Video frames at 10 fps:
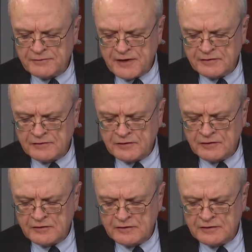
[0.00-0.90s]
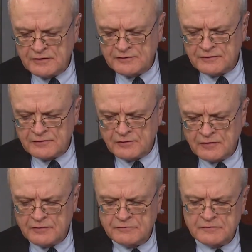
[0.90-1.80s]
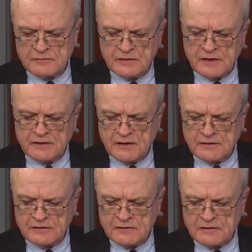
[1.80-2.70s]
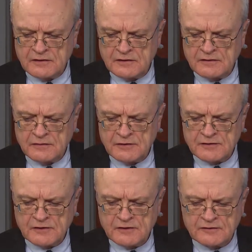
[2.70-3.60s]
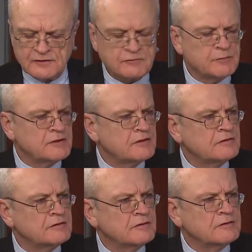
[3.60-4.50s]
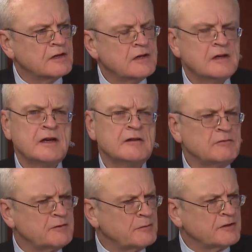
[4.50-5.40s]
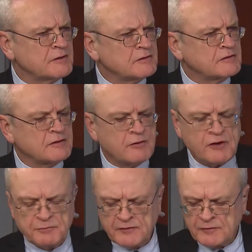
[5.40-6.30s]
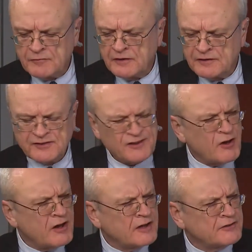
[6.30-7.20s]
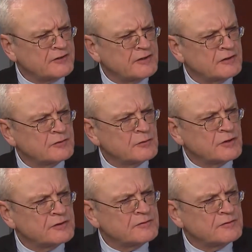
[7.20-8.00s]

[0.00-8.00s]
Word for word: uh, factor here is the term that I think the uh, Commission Against Discrimination used. Uh, correct me if I'm wrong. Is it hostile work